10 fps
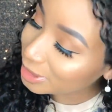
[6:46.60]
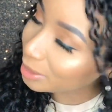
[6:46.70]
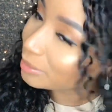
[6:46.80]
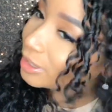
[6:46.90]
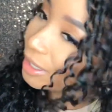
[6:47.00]
me
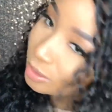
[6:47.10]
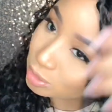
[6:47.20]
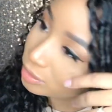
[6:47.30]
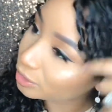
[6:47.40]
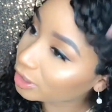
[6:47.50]
stop being
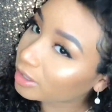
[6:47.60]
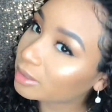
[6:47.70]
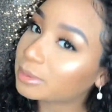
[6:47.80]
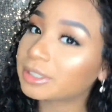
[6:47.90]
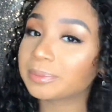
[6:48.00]
extra for
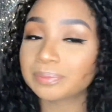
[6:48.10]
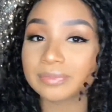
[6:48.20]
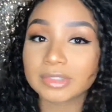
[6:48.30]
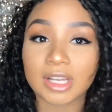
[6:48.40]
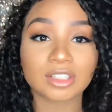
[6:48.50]
y'all, but
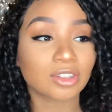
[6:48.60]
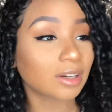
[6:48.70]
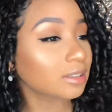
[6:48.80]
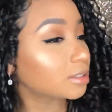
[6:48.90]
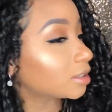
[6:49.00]
as
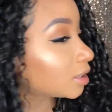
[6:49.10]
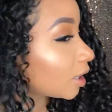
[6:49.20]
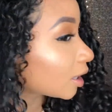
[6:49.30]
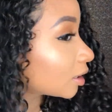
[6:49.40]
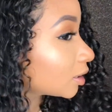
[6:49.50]
y'all can see,
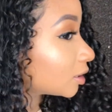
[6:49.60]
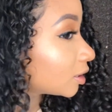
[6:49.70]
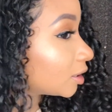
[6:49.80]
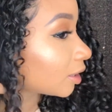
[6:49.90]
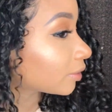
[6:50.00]
like, look at
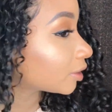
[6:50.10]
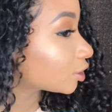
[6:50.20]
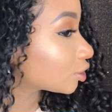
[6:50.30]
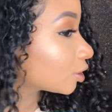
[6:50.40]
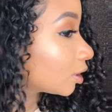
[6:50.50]
this
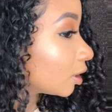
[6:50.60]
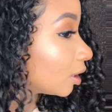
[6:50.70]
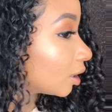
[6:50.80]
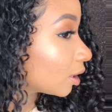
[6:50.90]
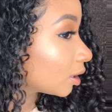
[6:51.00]
definition.
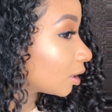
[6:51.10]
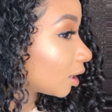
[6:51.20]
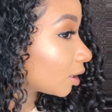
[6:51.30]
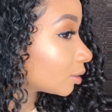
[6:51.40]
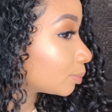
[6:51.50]

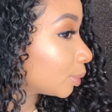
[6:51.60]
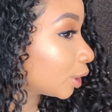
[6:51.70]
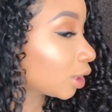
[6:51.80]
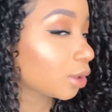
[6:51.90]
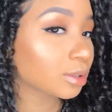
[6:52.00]
Look how
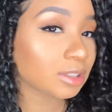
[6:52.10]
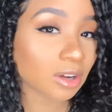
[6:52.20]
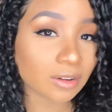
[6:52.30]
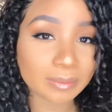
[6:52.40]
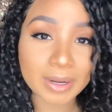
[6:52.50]
pillow
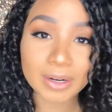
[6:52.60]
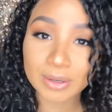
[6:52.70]
soft my